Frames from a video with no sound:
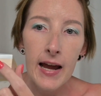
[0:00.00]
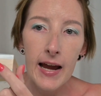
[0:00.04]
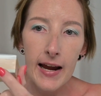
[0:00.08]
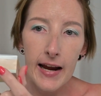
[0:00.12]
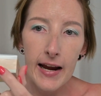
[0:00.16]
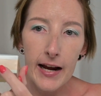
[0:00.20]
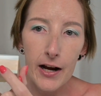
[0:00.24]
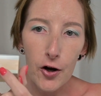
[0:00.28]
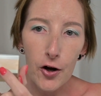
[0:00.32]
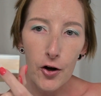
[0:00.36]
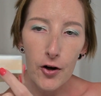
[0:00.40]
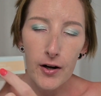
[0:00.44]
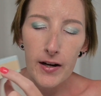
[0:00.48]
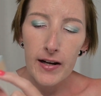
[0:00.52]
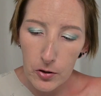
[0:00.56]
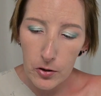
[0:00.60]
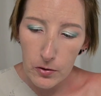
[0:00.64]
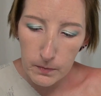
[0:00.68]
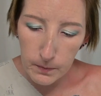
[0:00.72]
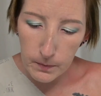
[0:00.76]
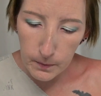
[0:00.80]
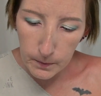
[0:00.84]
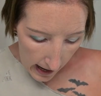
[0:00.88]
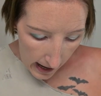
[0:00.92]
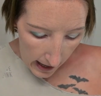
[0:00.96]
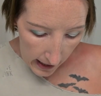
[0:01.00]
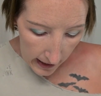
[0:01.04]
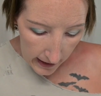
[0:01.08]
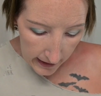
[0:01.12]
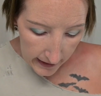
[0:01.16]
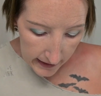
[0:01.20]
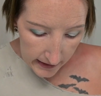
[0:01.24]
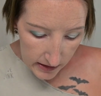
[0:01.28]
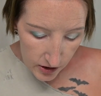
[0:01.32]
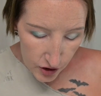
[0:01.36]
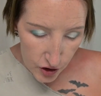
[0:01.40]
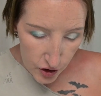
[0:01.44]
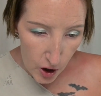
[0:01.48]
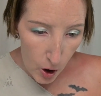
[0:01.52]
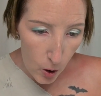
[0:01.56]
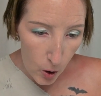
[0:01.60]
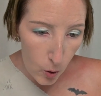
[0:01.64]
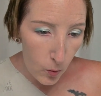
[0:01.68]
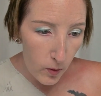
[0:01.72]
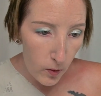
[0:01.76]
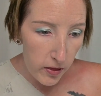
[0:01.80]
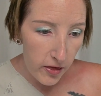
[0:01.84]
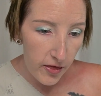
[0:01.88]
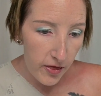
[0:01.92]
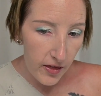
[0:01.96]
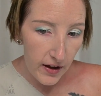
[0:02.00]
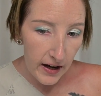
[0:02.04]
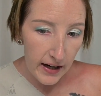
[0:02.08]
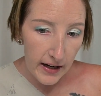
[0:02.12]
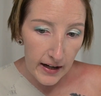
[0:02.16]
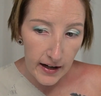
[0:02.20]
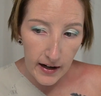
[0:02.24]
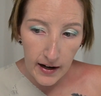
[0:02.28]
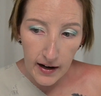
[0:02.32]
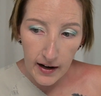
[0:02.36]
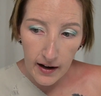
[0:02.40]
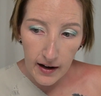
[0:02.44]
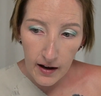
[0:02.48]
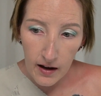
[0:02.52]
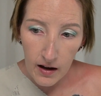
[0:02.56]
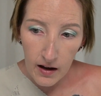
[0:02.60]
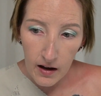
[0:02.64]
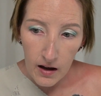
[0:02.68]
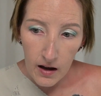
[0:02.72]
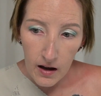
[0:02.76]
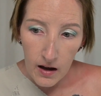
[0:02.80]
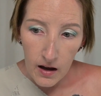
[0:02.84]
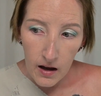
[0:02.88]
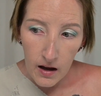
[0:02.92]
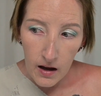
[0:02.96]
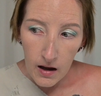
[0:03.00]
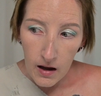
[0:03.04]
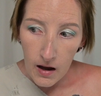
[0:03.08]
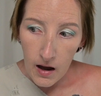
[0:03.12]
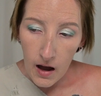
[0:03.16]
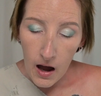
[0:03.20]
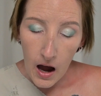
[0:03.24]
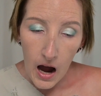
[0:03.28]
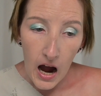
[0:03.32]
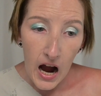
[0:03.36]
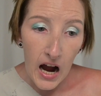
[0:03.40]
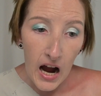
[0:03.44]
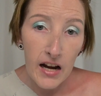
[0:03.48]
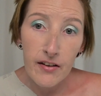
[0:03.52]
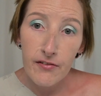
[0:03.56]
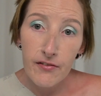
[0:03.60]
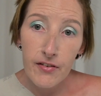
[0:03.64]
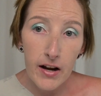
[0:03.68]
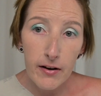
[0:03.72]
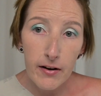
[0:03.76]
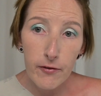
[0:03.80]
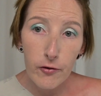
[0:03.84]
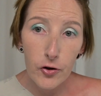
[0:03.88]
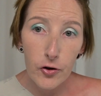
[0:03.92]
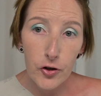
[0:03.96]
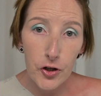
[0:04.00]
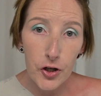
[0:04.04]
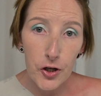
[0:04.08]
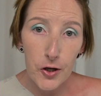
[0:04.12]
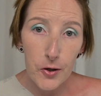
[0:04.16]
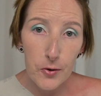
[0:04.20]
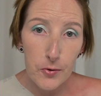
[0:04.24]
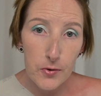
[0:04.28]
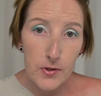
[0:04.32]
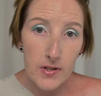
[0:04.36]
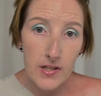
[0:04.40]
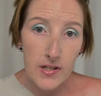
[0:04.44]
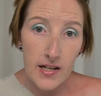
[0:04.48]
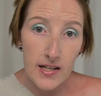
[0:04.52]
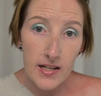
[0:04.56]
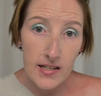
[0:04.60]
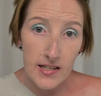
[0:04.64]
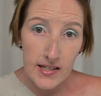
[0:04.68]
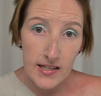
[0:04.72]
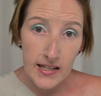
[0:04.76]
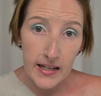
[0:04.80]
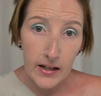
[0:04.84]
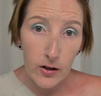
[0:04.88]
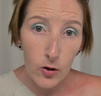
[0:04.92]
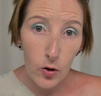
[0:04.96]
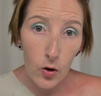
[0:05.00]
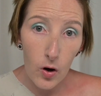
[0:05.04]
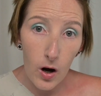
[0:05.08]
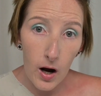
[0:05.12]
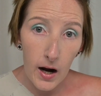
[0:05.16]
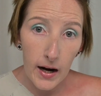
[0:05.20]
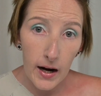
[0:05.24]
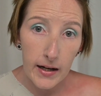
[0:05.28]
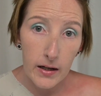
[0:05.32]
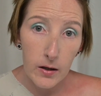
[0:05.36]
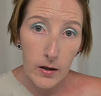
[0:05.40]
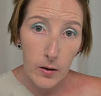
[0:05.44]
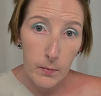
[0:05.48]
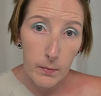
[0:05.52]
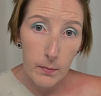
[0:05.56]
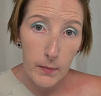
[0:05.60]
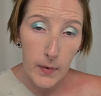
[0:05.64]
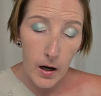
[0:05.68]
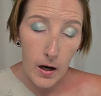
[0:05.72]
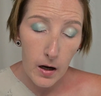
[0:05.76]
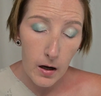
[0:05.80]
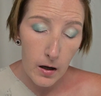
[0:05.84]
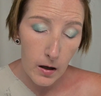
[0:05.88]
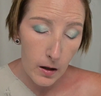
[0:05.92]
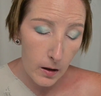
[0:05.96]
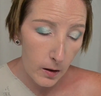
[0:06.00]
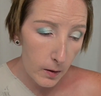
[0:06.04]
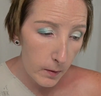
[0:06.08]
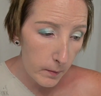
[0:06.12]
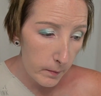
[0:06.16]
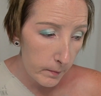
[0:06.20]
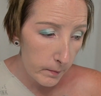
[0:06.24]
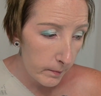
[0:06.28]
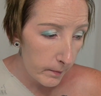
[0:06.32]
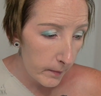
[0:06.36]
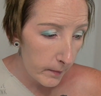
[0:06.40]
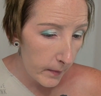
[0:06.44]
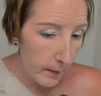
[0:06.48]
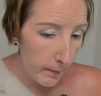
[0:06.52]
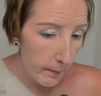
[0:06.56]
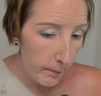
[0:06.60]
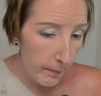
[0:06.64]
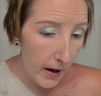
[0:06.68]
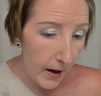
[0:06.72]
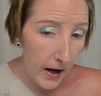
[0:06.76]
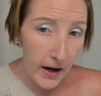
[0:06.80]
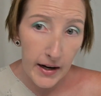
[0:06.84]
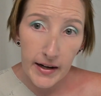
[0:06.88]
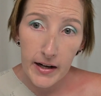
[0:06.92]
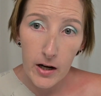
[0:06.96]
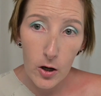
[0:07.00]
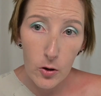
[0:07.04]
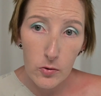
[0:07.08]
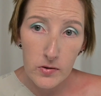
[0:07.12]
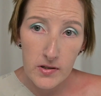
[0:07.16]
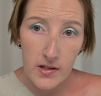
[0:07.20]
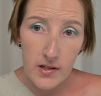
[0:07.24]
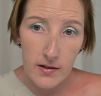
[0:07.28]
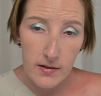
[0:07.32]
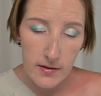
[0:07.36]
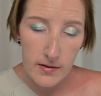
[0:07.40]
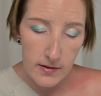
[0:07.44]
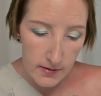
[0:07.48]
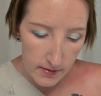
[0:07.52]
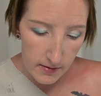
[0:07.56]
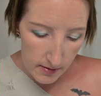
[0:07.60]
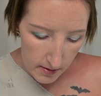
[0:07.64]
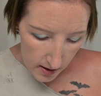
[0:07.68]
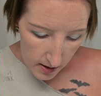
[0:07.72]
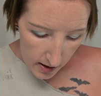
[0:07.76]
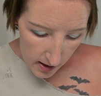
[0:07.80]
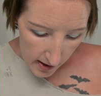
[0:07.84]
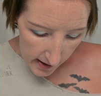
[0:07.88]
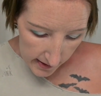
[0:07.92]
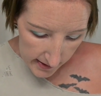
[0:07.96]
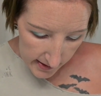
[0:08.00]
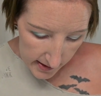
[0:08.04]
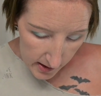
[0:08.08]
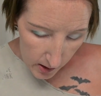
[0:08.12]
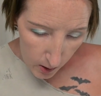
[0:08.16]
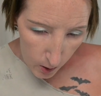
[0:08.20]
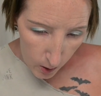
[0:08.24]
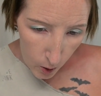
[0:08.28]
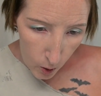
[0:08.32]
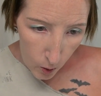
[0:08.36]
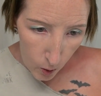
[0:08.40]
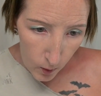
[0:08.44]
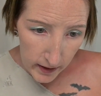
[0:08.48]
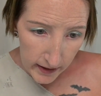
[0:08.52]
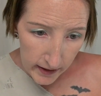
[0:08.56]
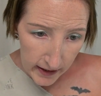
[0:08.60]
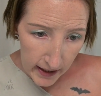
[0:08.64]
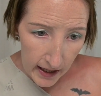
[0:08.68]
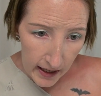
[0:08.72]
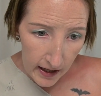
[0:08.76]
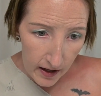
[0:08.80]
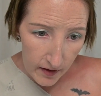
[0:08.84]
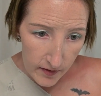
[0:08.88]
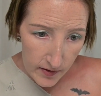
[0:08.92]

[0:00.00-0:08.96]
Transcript: AIRY. I don't think I've ever used a single item by KOSAS. So yeah,